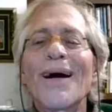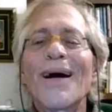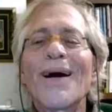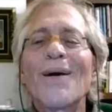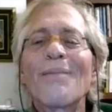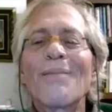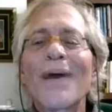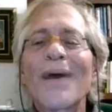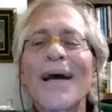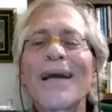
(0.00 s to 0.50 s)

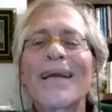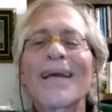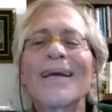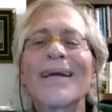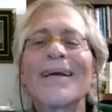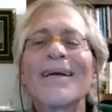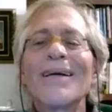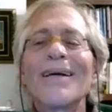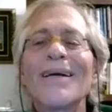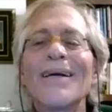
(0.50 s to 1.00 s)

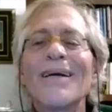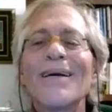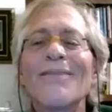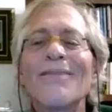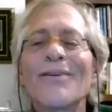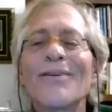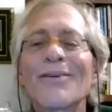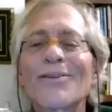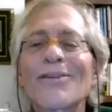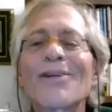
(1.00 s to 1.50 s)
Patty, it
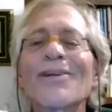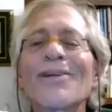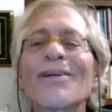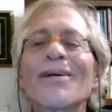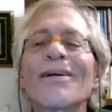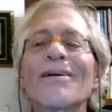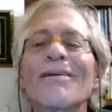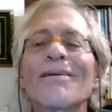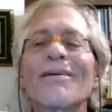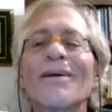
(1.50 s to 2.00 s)
feels
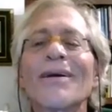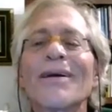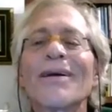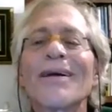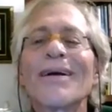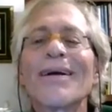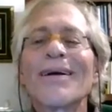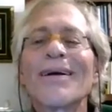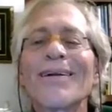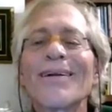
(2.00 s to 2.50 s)
clear. And
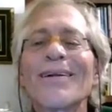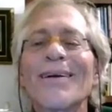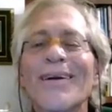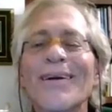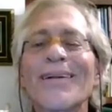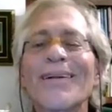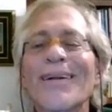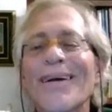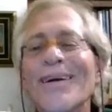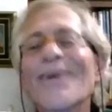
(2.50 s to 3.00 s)

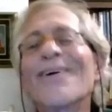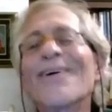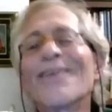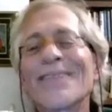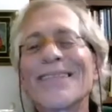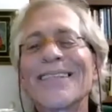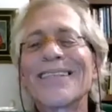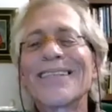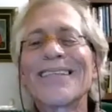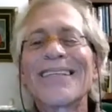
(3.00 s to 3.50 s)
oh,
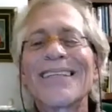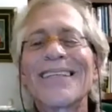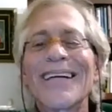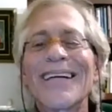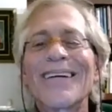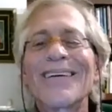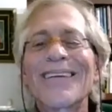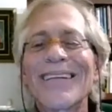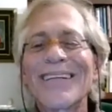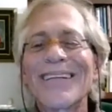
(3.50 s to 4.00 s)
she said that.
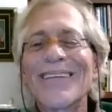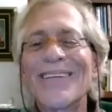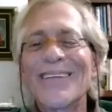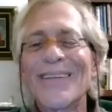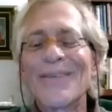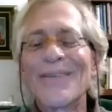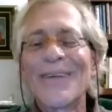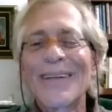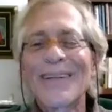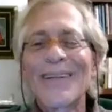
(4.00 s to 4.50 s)
Okay,
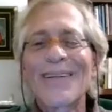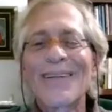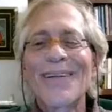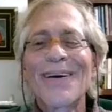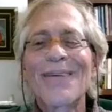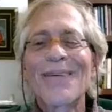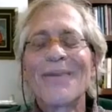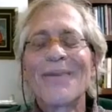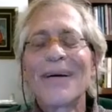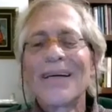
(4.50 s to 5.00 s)
good about the
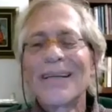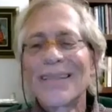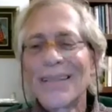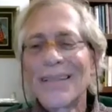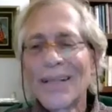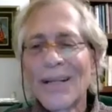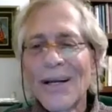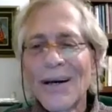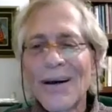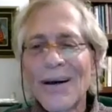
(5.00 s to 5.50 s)
thumb.
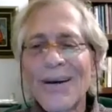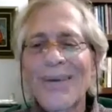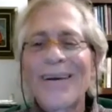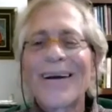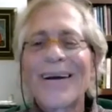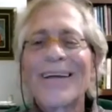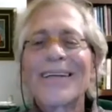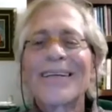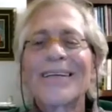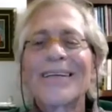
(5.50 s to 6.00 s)
All
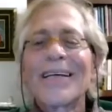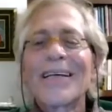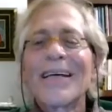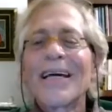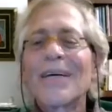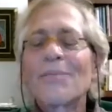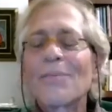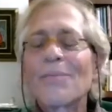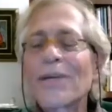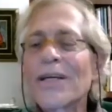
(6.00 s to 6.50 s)
right.
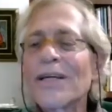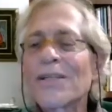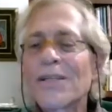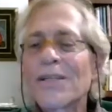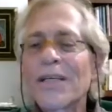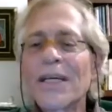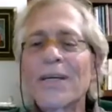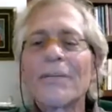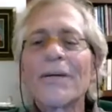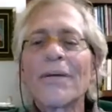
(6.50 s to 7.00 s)
And please
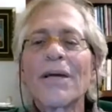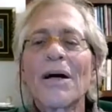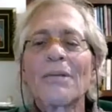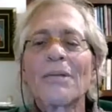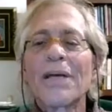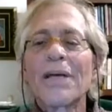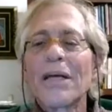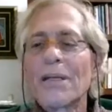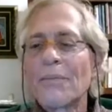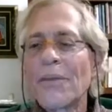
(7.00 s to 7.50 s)
keep me
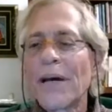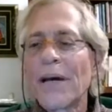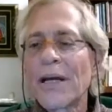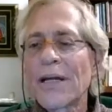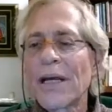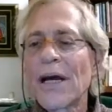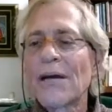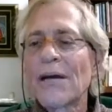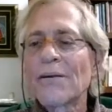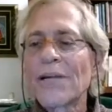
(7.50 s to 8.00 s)
updated,
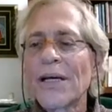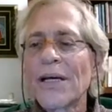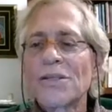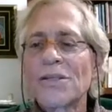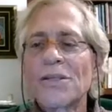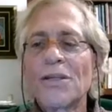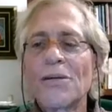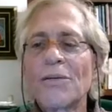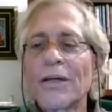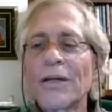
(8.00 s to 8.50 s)
Patty, how
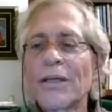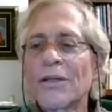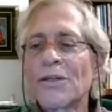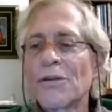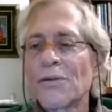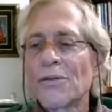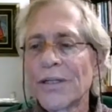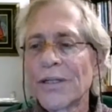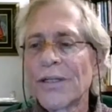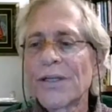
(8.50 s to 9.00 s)
that's doing
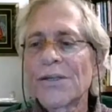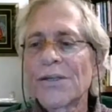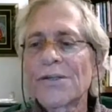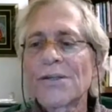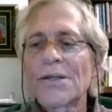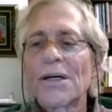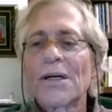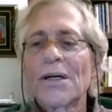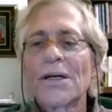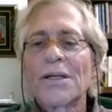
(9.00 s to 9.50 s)
during
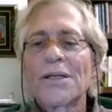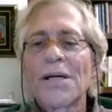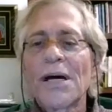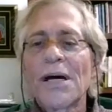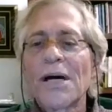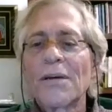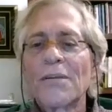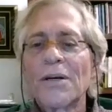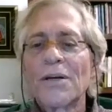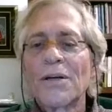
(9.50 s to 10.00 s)
this
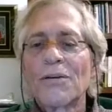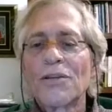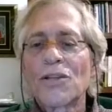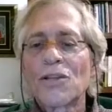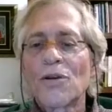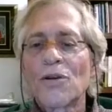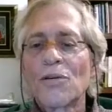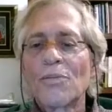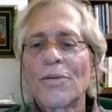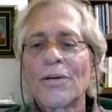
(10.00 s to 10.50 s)
time here, the
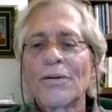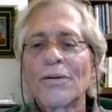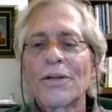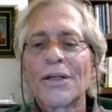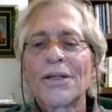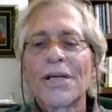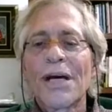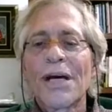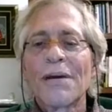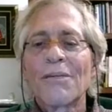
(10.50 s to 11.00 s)
short period
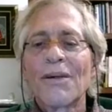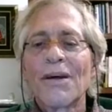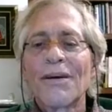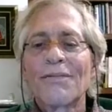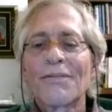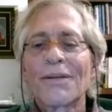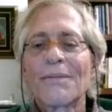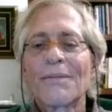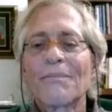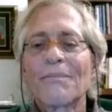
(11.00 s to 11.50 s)
of time left.